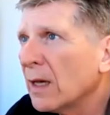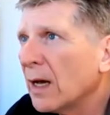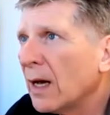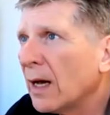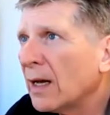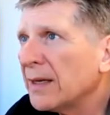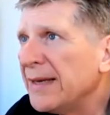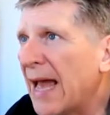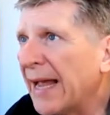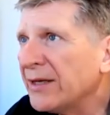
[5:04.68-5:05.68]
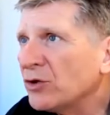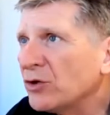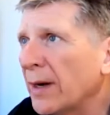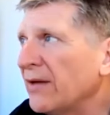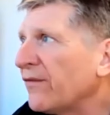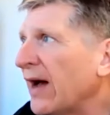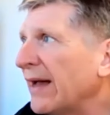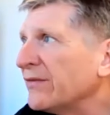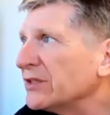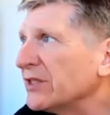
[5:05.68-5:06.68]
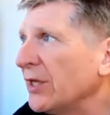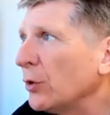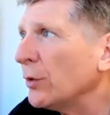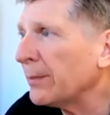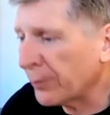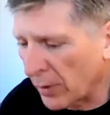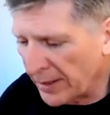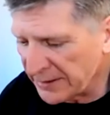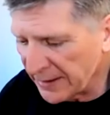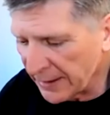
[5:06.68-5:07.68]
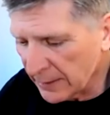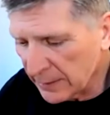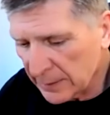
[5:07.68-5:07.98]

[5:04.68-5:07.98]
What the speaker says: 925 is the unit pricing.